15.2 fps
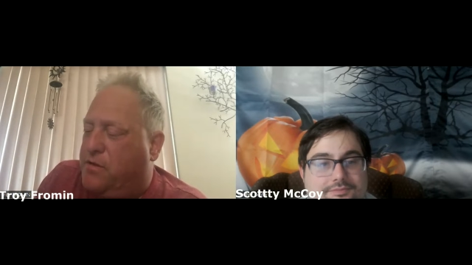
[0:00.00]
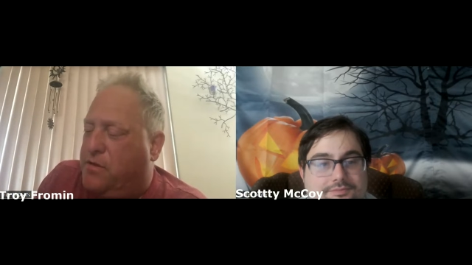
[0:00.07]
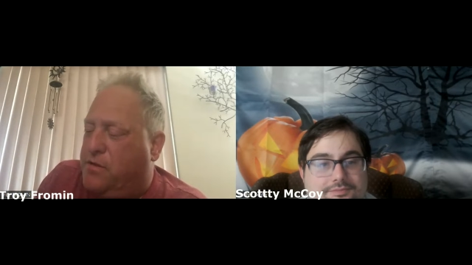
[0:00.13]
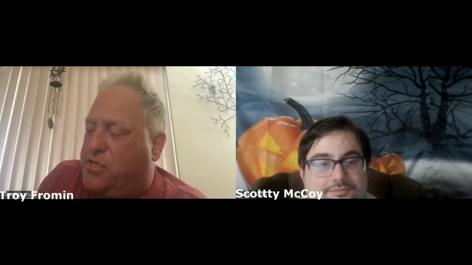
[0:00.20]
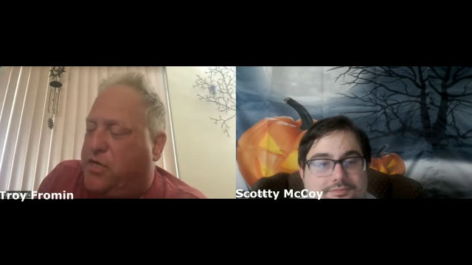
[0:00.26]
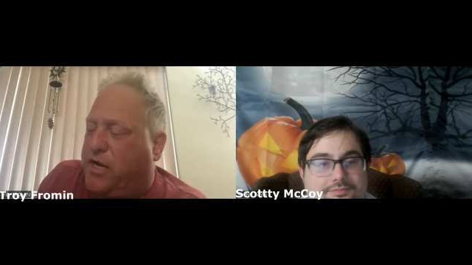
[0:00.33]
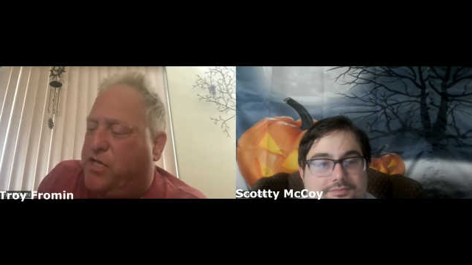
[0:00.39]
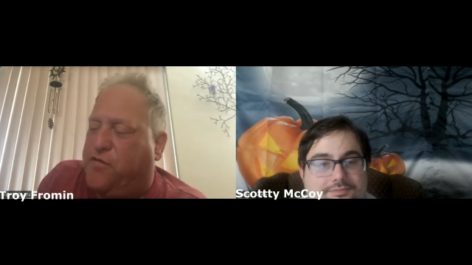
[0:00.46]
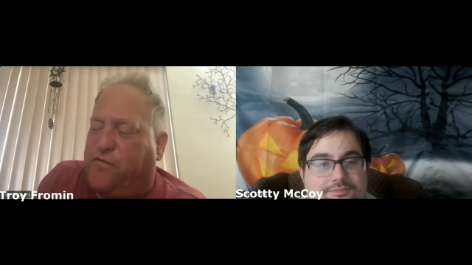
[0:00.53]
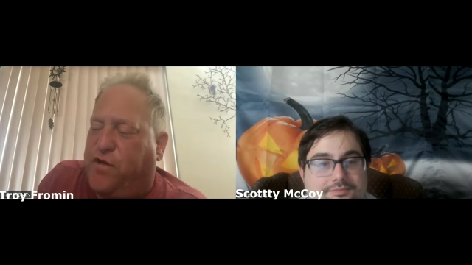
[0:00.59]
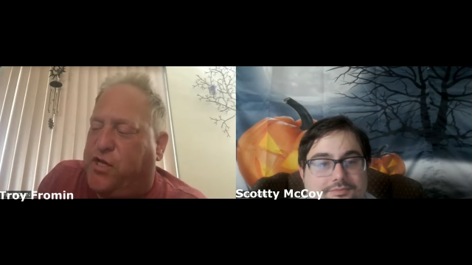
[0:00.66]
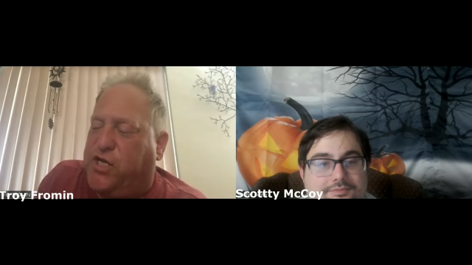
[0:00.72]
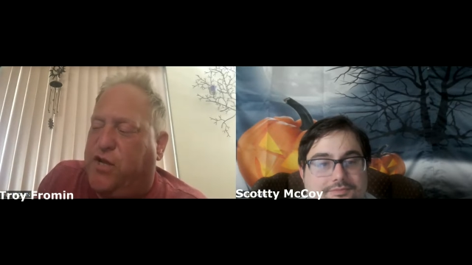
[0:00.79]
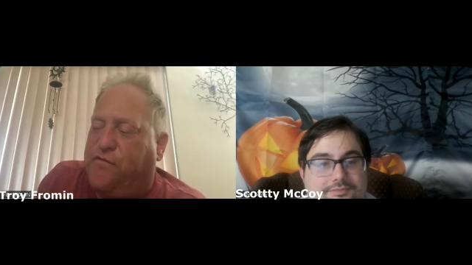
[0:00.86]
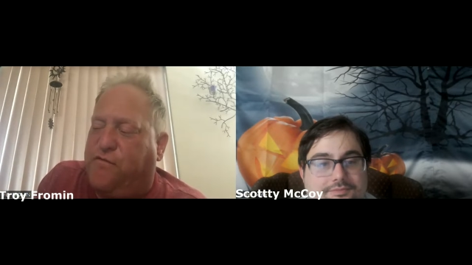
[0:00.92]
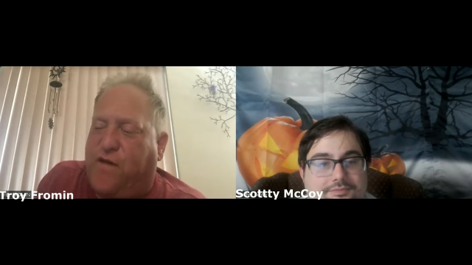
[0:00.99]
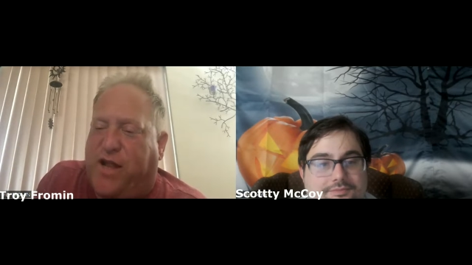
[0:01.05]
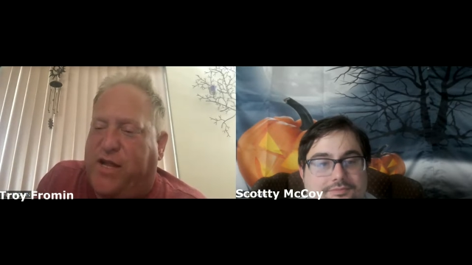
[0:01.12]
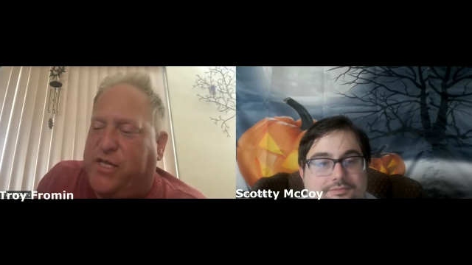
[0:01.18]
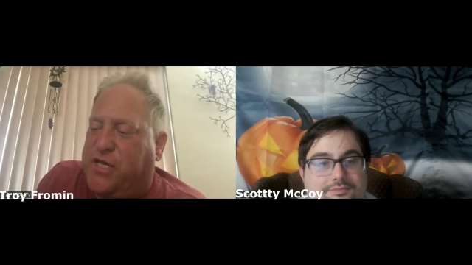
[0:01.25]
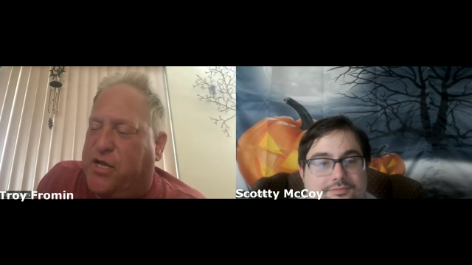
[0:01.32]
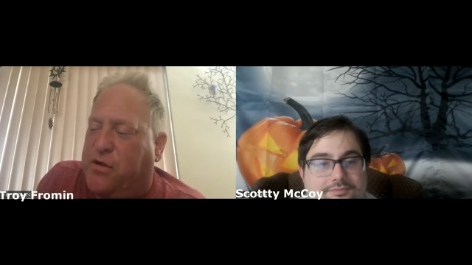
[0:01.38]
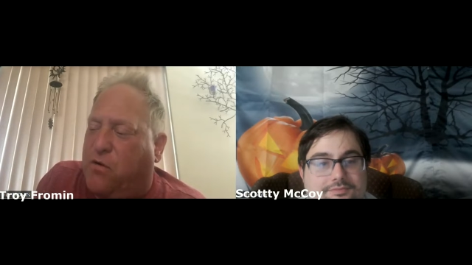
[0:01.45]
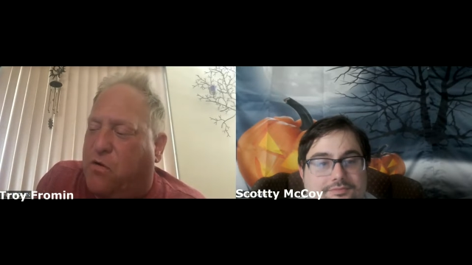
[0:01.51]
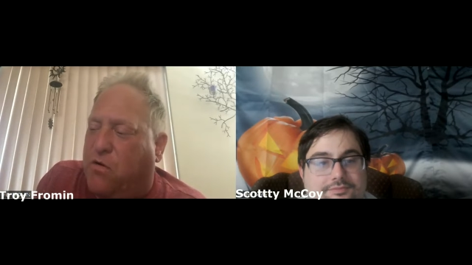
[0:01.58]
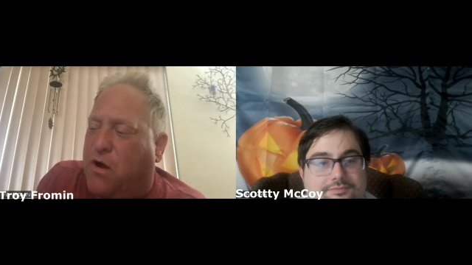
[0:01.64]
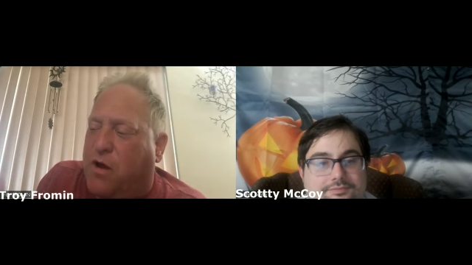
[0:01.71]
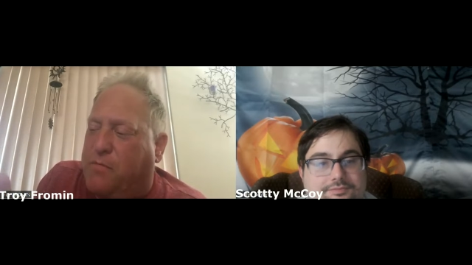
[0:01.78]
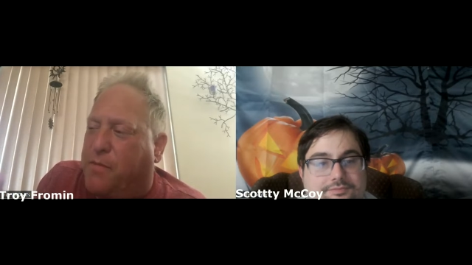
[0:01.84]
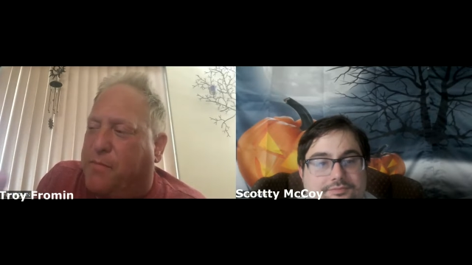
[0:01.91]
Speaker 1: science fiction, fantasy, and
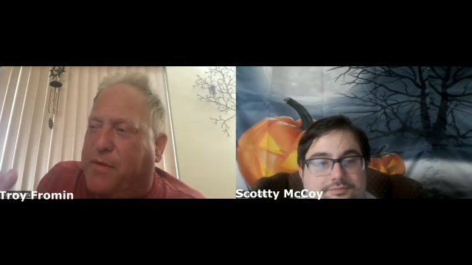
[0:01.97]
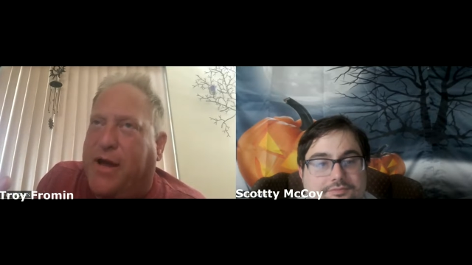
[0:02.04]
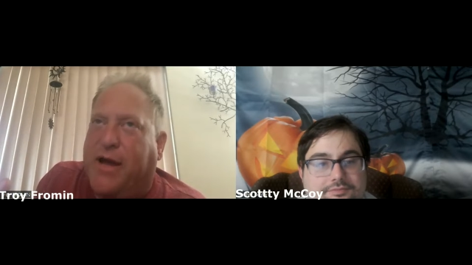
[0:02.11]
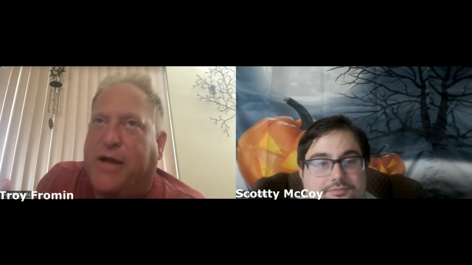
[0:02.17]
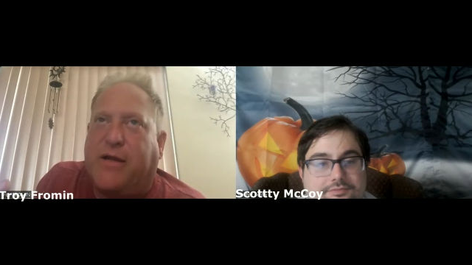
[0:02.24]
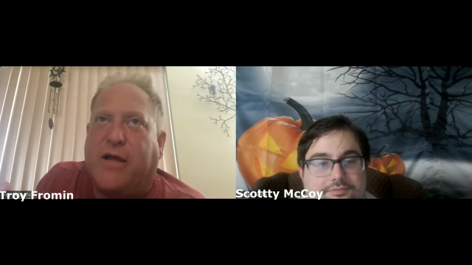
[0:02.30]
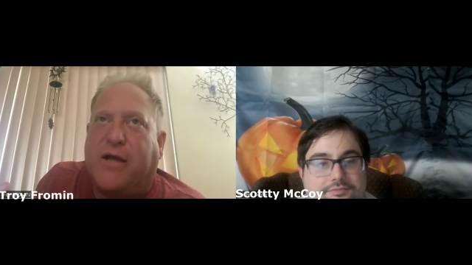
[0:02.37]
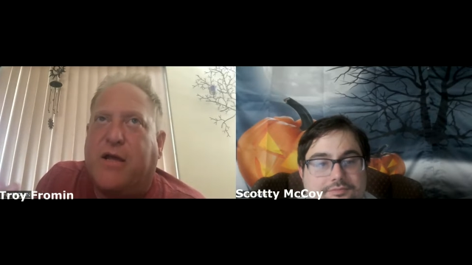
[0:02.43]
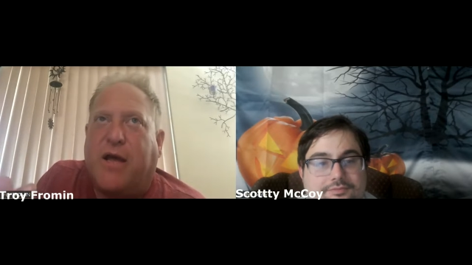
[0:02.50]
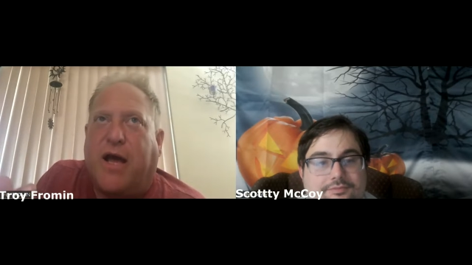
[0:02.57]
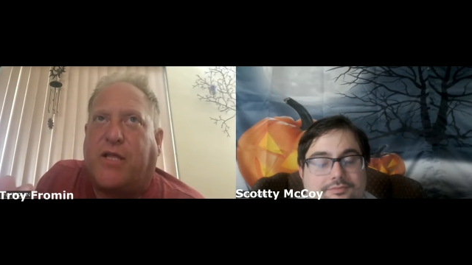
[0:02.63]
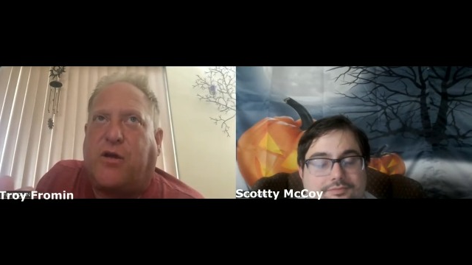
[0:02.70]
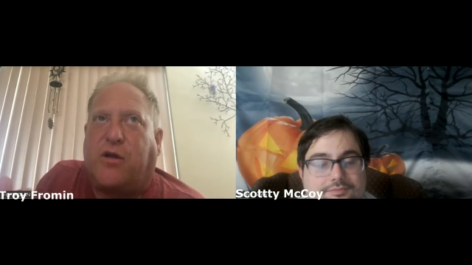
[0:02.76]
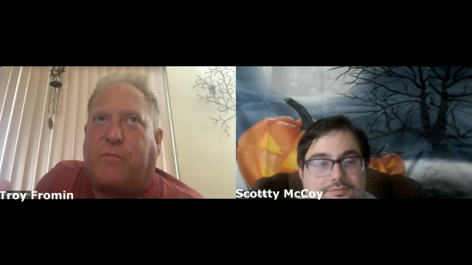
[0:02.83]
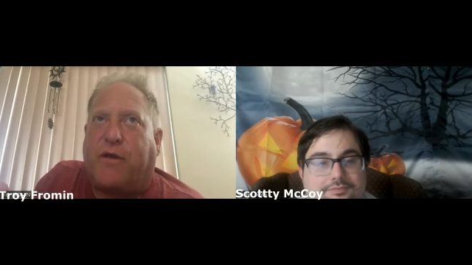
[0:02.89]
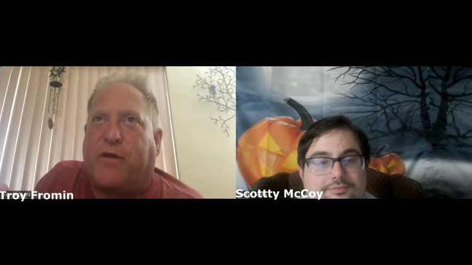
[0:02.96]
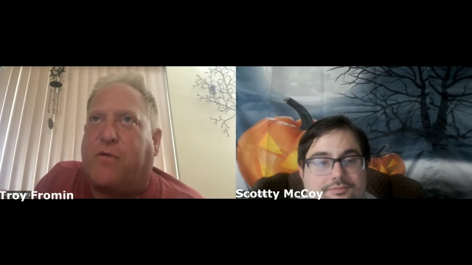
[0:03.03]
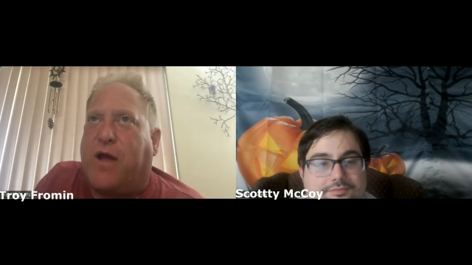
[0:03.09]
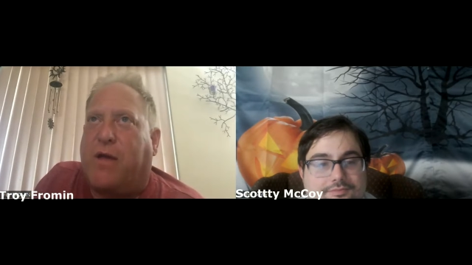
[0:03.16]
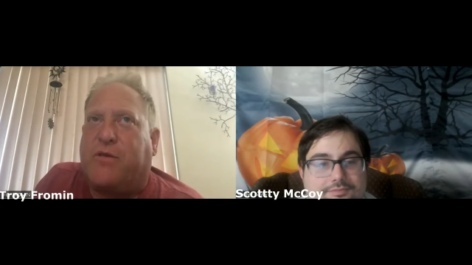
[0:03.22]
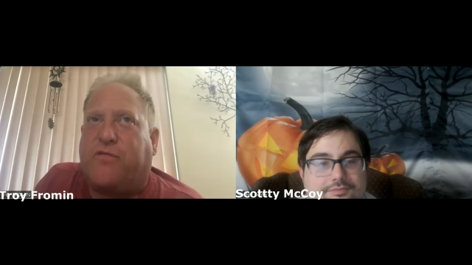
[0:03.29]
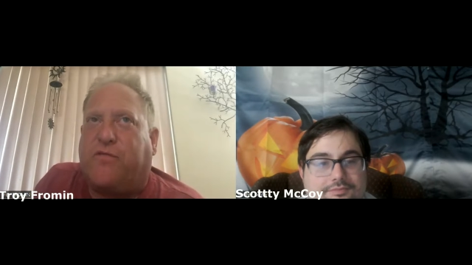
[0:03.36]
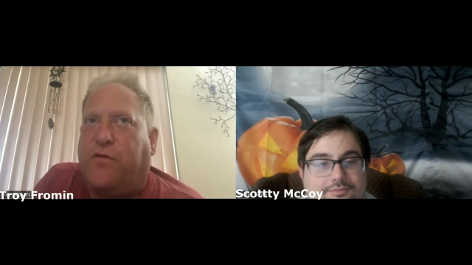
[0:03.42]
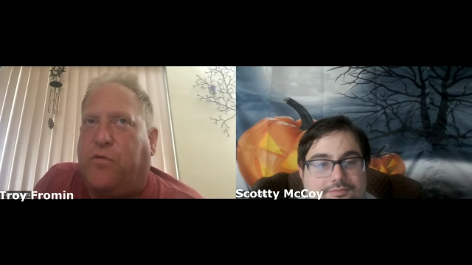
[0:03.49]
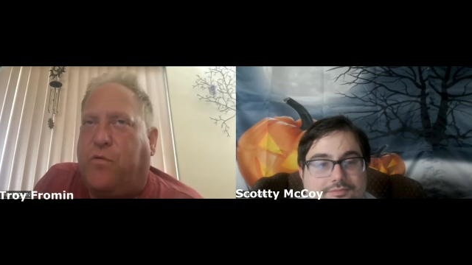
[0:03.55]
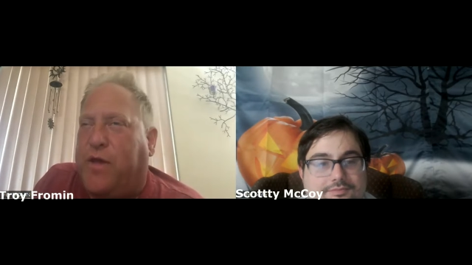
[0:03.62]
horror on my mind. I'd go to my grandma's for the